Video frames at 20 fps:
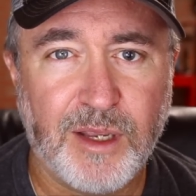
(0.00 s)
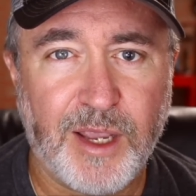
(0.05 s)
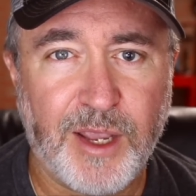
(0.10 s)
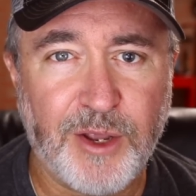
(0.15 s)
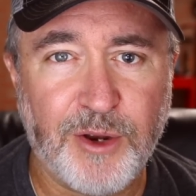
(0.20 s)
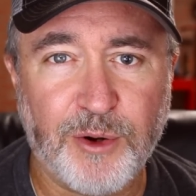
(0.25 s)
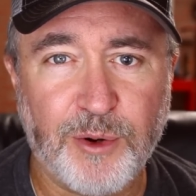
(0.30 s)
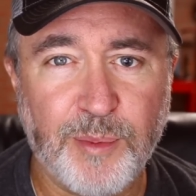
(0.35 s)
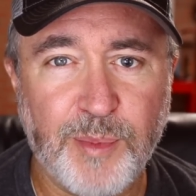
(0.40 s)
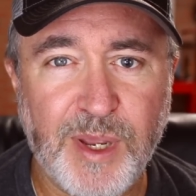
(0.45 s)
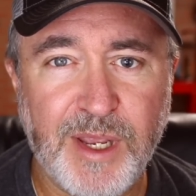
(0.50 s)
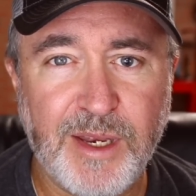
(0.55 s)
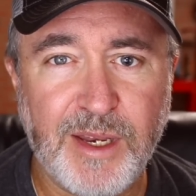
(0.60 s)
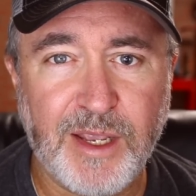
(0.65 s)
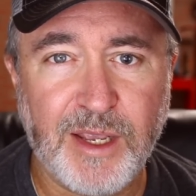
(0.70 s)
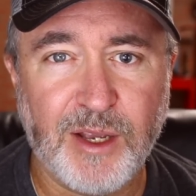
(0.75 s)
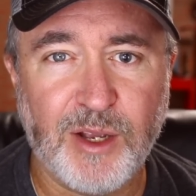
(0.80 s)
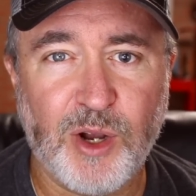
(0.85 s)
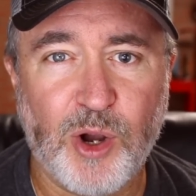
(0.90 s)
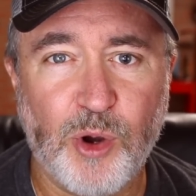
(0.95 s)

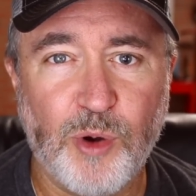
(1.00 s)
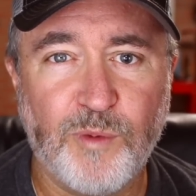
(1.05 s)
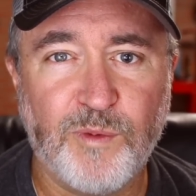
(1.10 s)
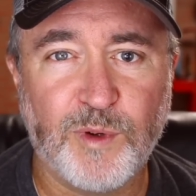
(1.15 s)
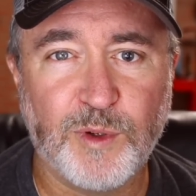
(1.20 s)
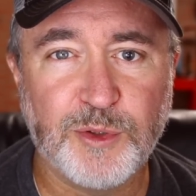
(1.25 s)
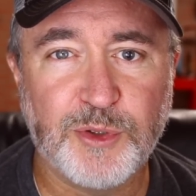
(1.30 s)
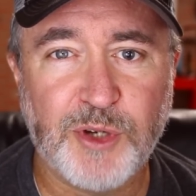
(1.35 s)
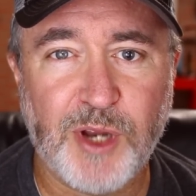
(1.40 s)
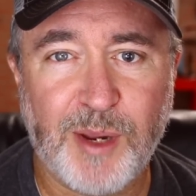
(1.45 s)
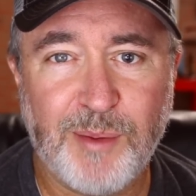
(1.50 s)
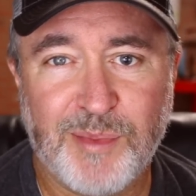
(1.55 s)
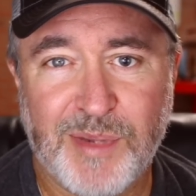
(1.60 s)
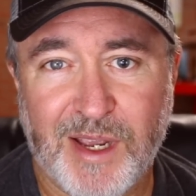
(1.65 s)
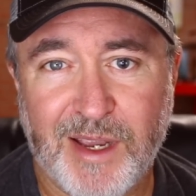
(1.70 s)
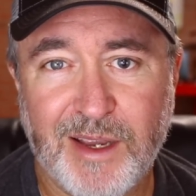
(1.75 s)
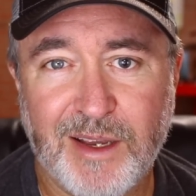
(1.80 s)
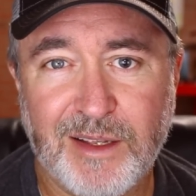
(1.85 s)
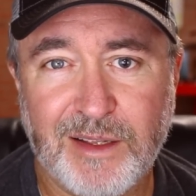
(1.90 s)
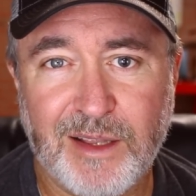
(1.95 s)
intermediate oval-shaped
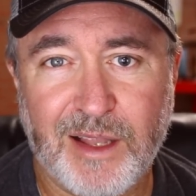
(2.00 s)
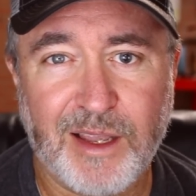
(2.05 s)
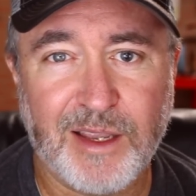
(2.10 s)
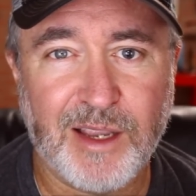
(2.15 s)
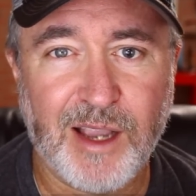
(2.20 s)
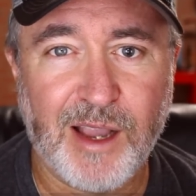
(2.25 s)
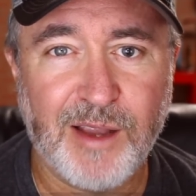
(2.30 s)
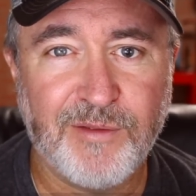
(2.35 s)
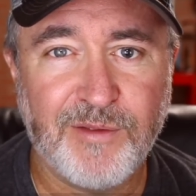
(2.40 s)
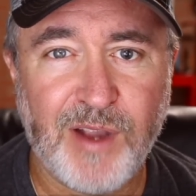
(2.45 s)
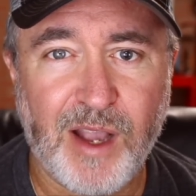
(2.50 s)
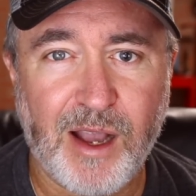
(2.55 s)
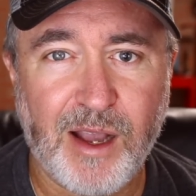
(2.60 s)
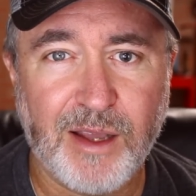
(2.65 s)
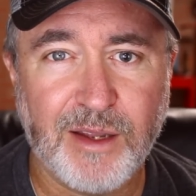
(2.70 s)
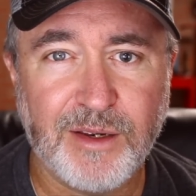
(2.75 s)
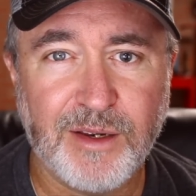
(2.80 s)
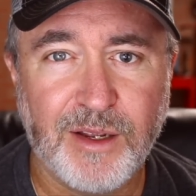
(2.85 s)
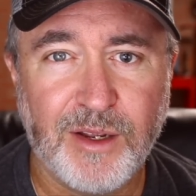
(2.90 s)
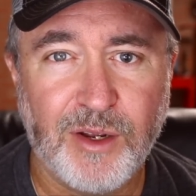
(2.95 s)
head like I've
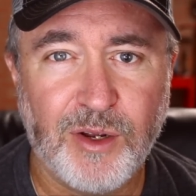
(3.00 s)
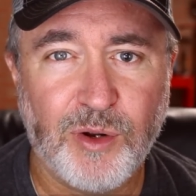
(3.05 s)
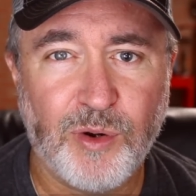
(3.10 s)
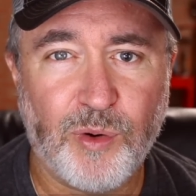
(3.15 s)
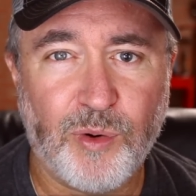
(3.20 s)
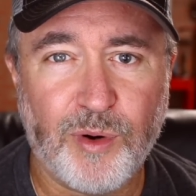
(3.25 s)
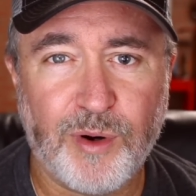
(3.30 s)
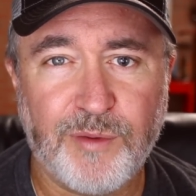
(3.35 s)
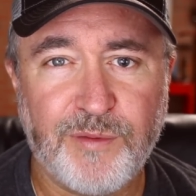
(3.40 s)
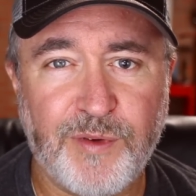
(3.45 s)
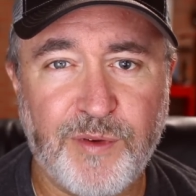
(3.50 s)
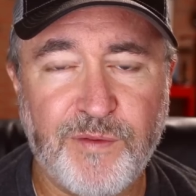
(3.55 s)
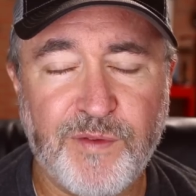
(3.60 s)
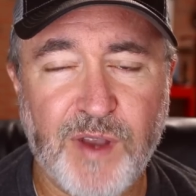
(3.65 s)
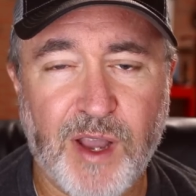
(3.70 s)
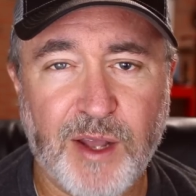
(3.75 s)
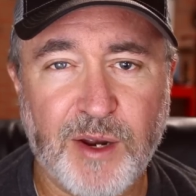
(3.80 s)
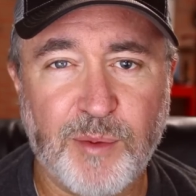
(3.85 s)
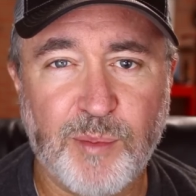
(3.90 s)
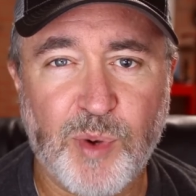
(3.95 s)
got, or if you've
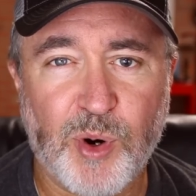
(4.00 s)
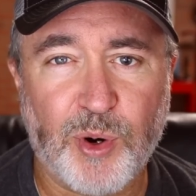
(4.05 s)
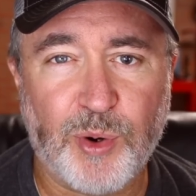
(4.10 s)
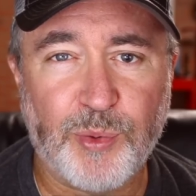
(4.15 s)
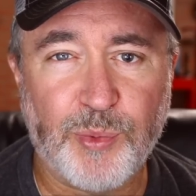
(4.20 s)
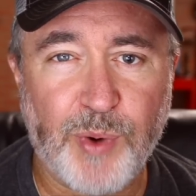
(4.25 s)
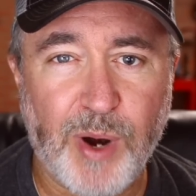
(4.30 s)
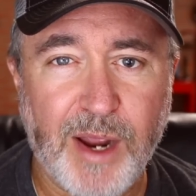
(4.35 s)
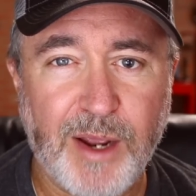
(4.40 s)
got a more